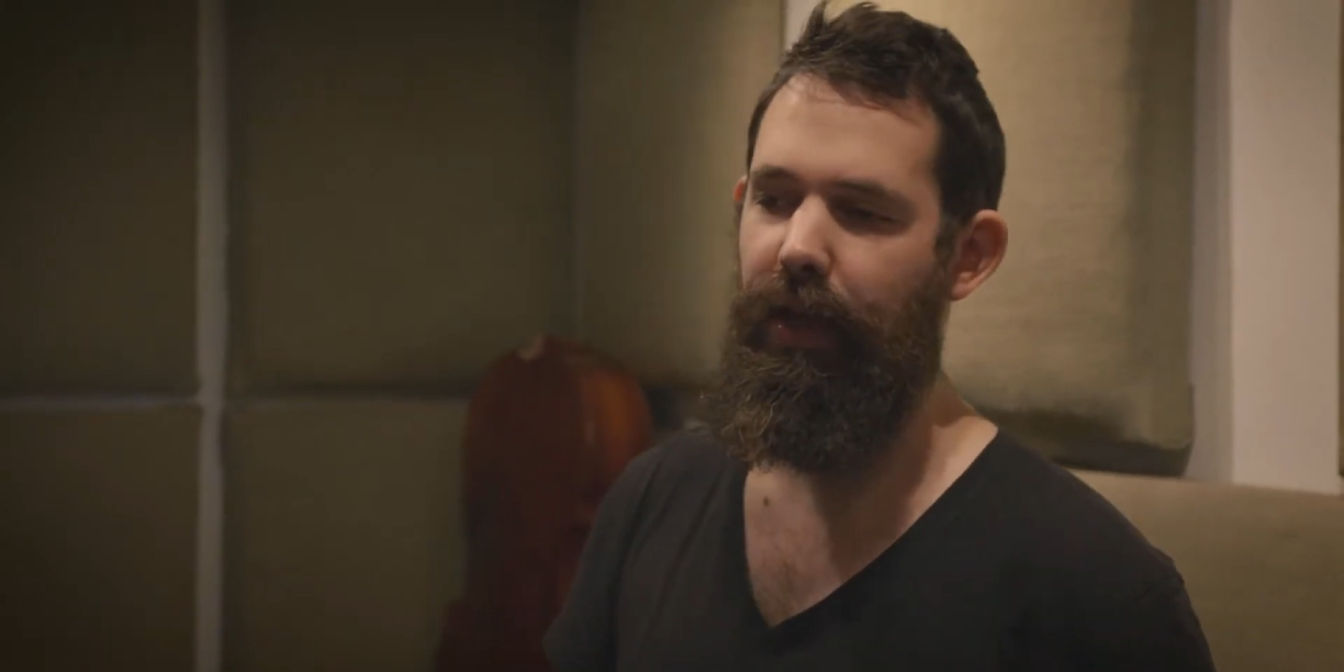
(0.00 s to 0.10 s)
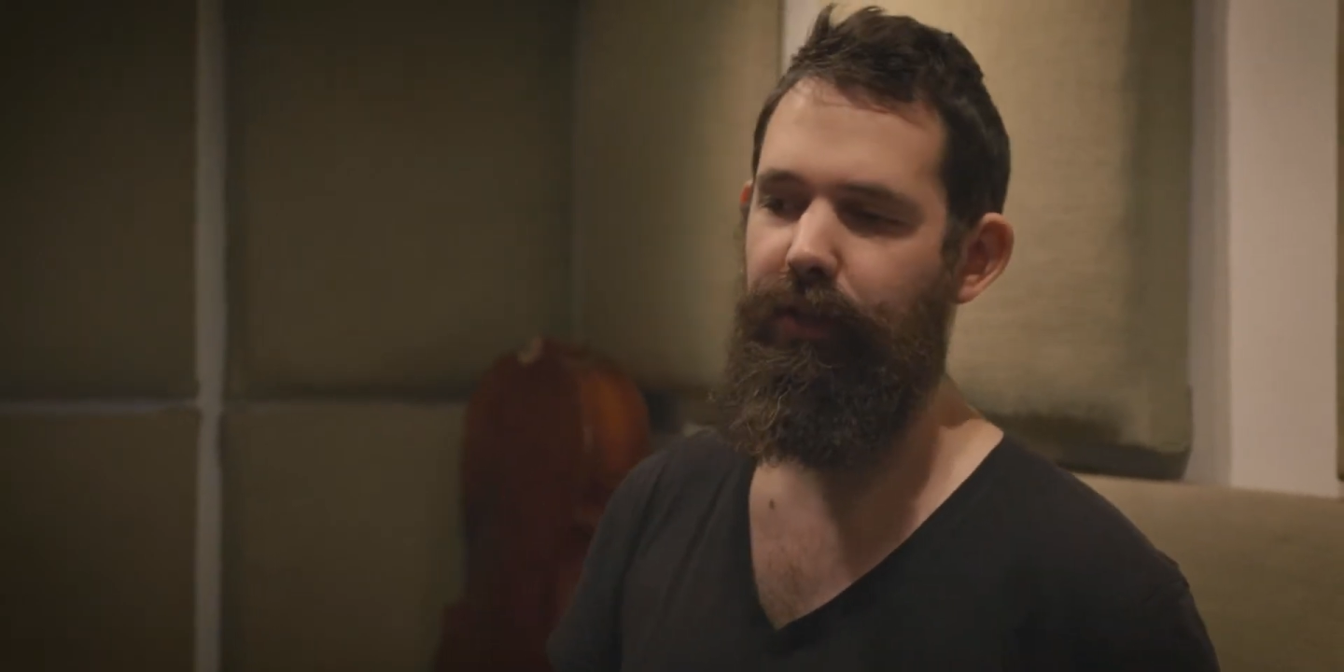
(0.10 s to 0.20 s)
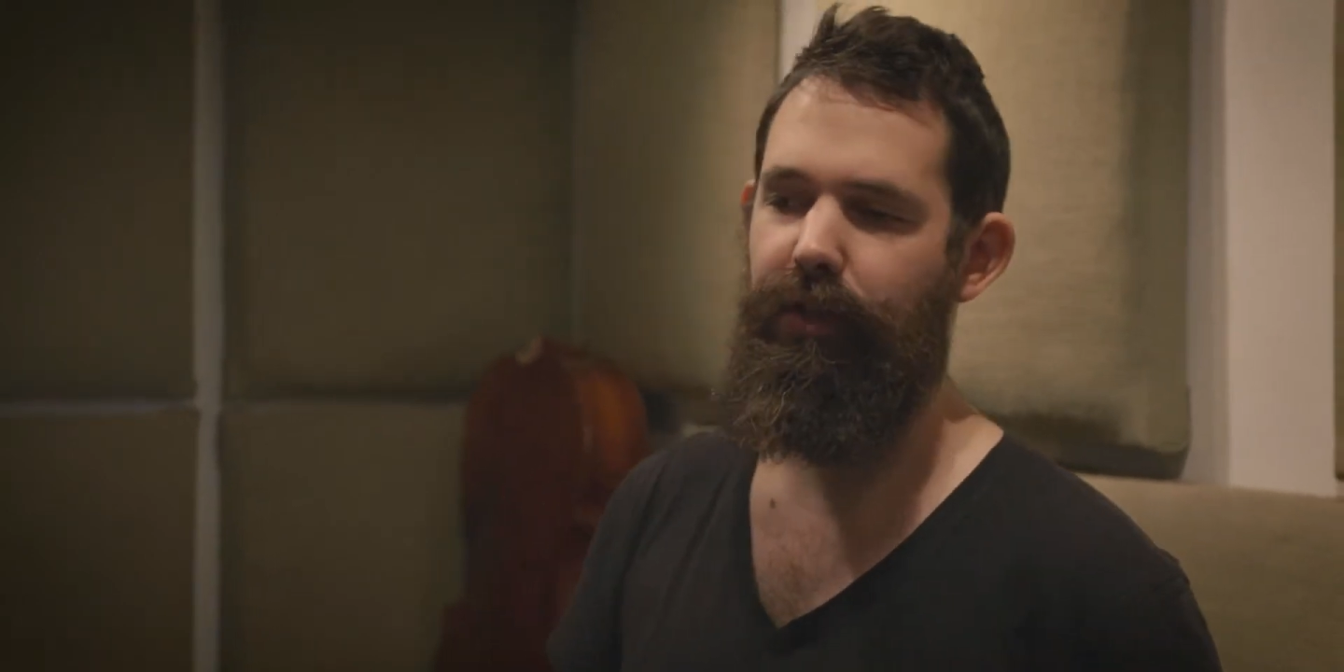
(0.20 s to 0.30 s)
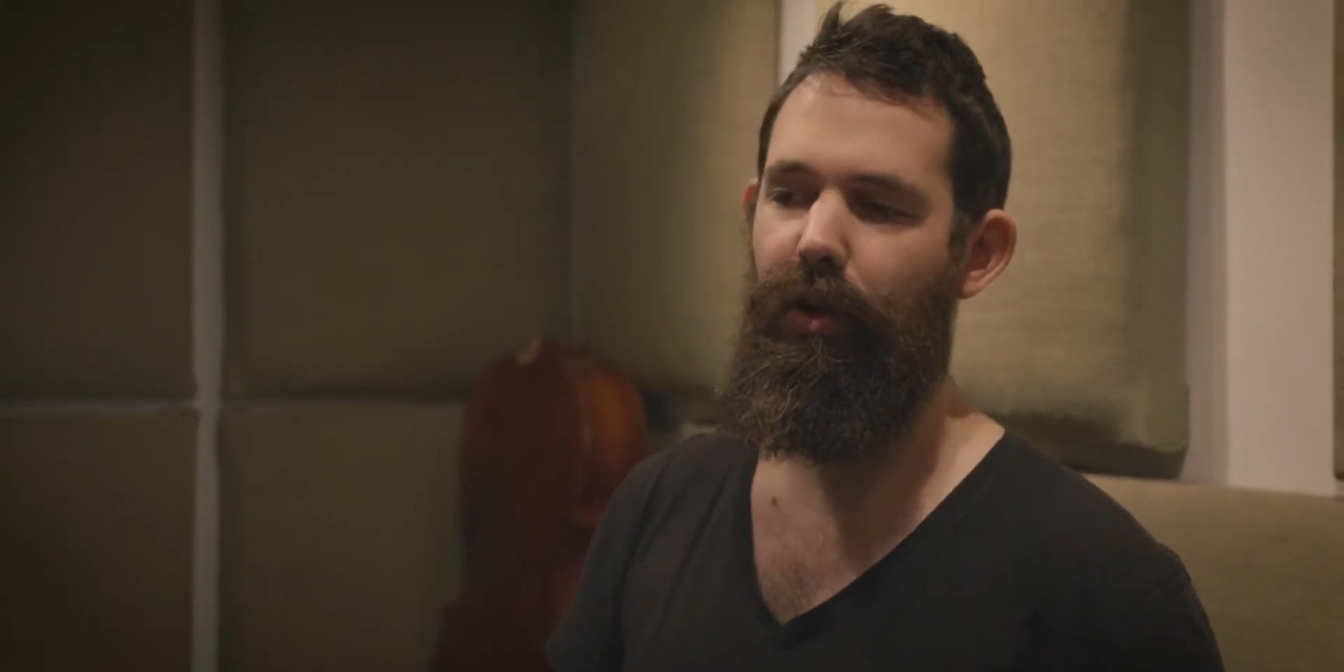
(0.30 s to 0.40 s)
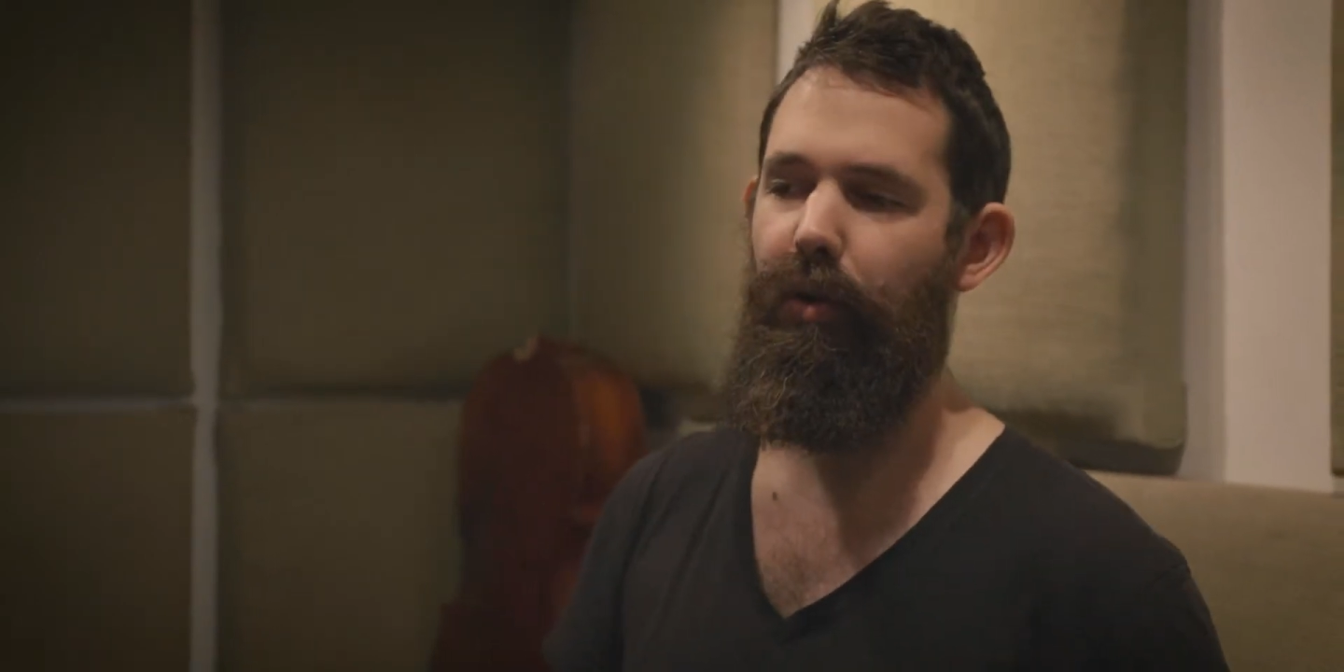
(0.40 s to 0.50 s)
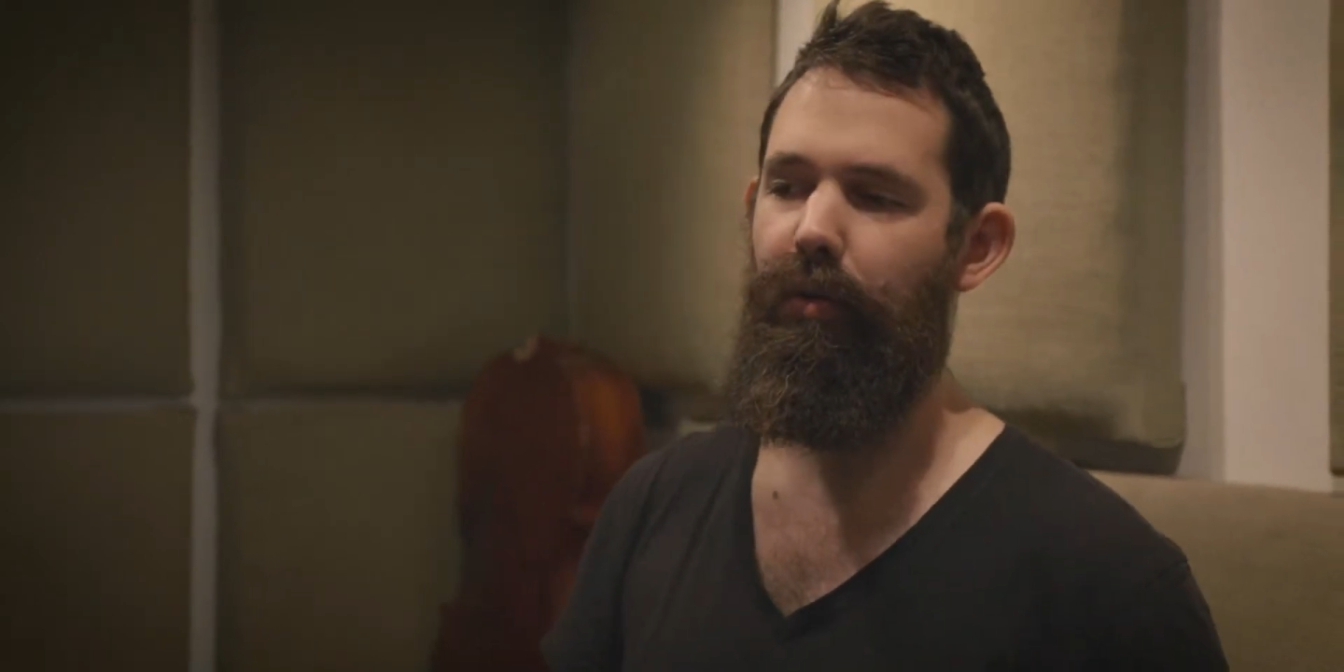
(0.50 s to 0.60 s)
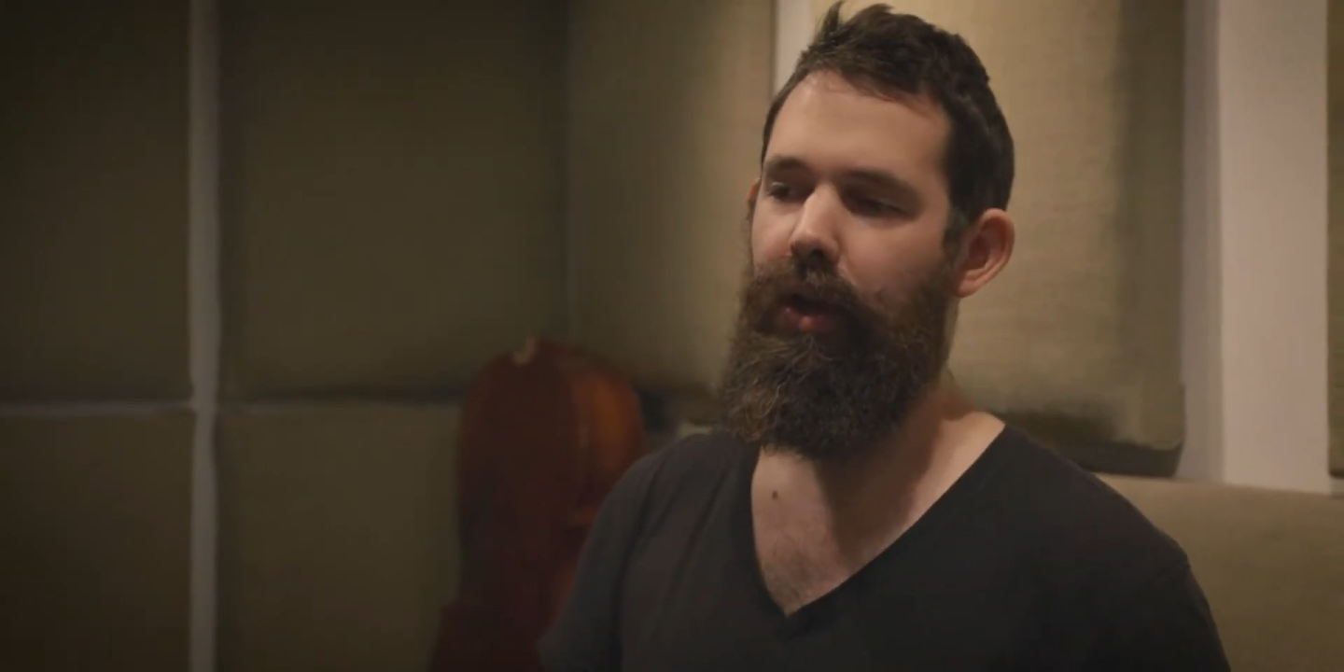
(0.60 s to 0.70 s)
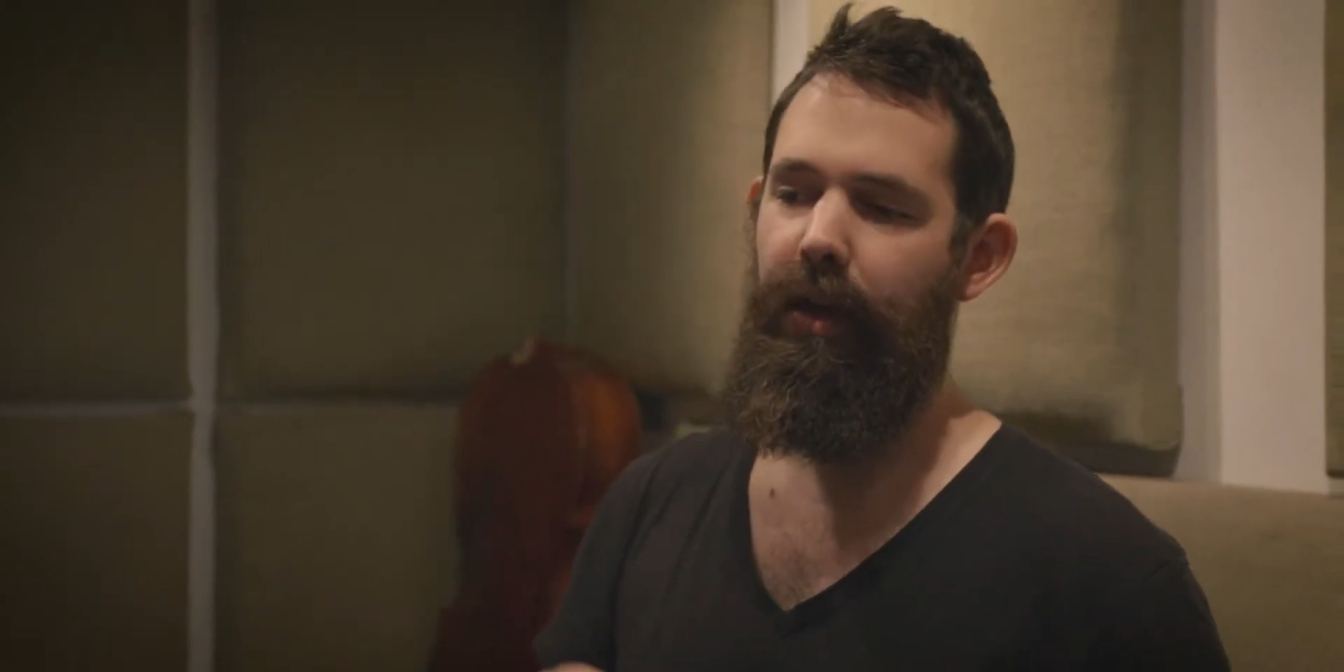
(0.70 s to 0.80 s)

And so